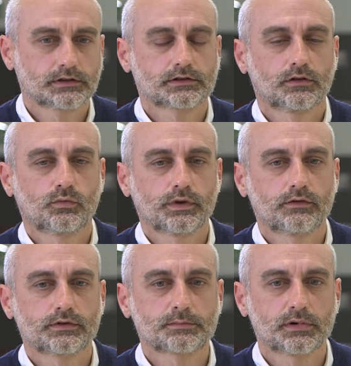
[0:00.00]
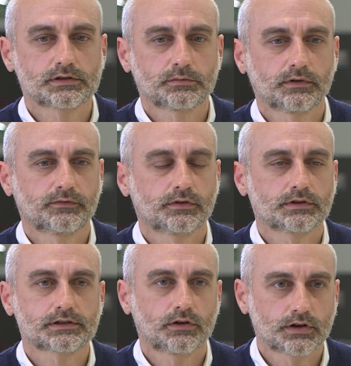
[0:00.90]
So we are responsible for the
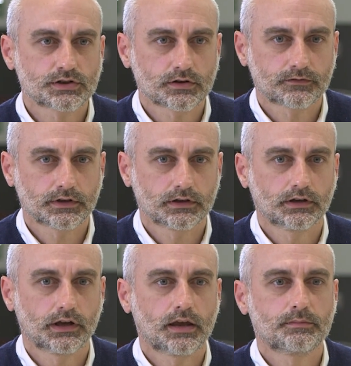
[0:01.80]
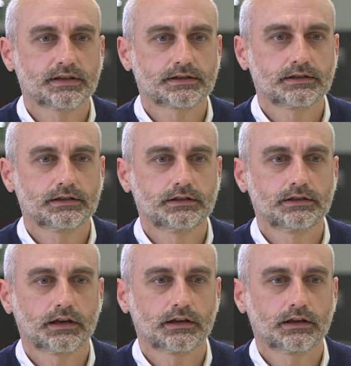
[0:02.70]
storage of the EPC